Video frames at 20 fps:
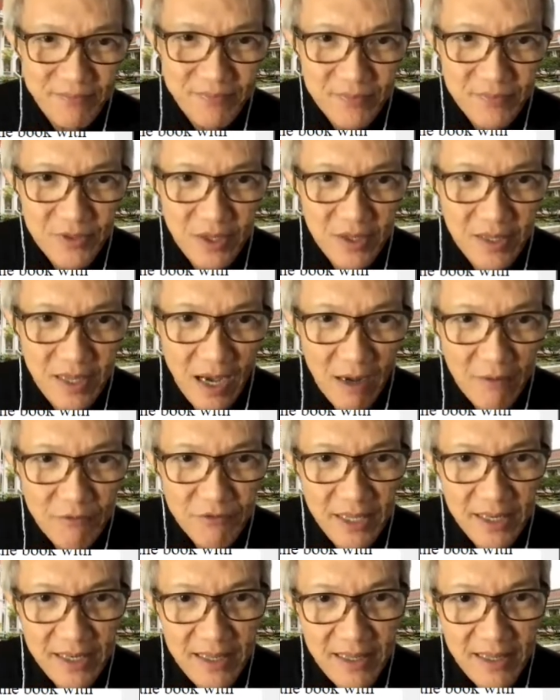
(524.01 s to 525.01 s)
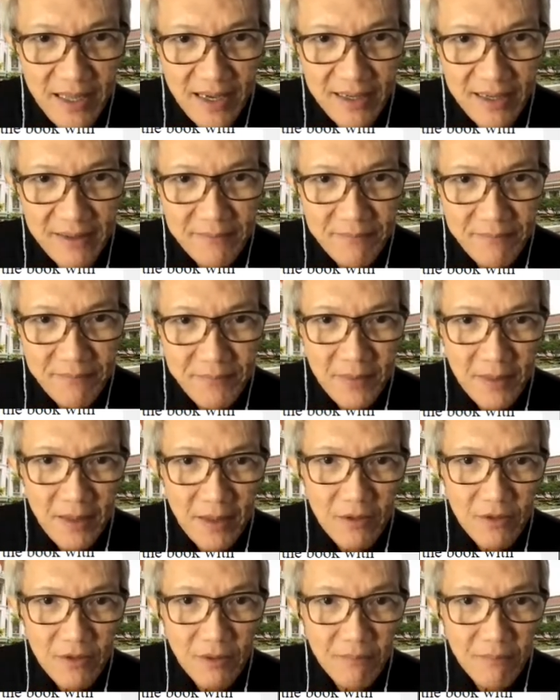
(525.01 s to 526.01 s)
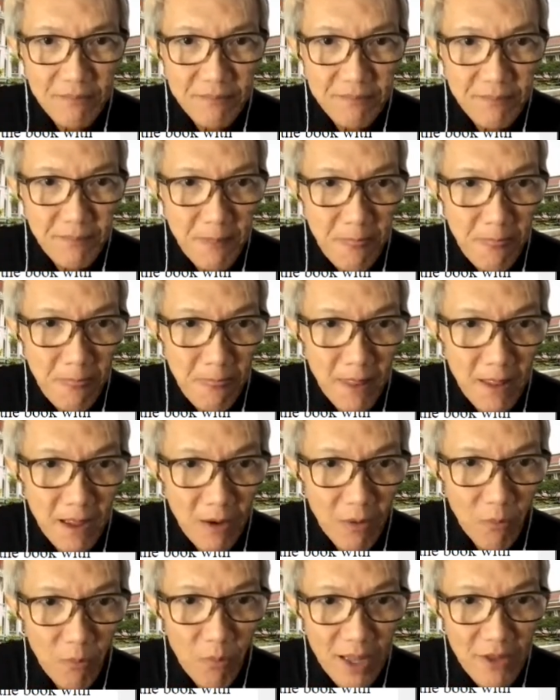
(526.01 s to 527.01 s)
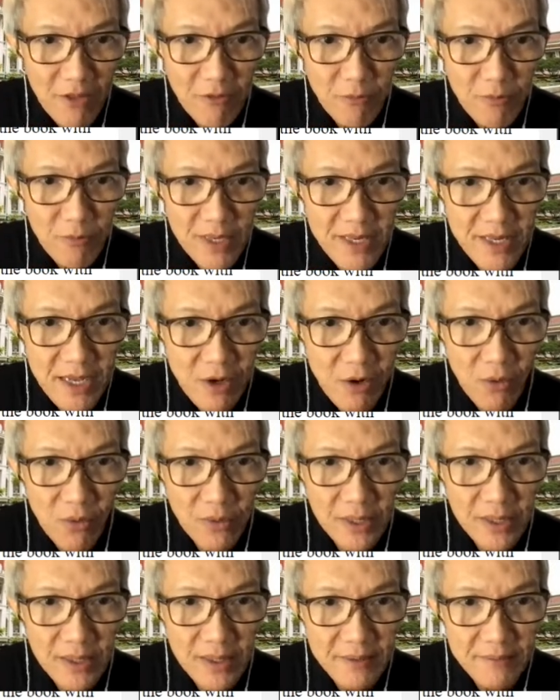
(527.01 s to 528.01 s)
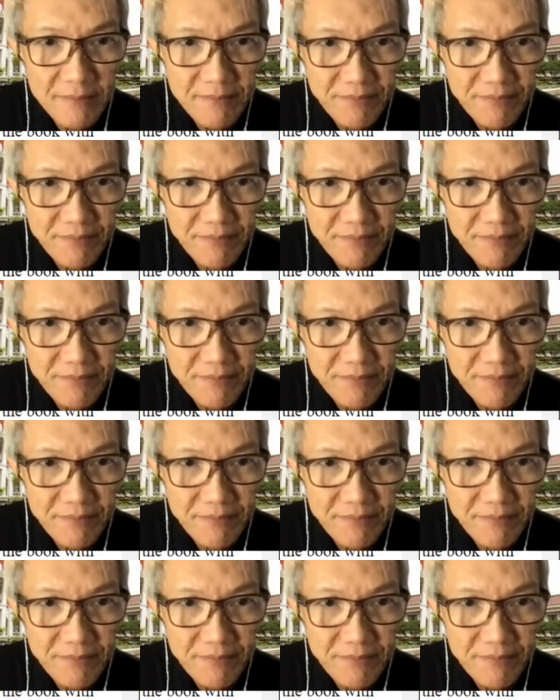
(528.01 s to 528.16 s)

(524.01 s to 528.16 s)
So the offset here. So once we decoded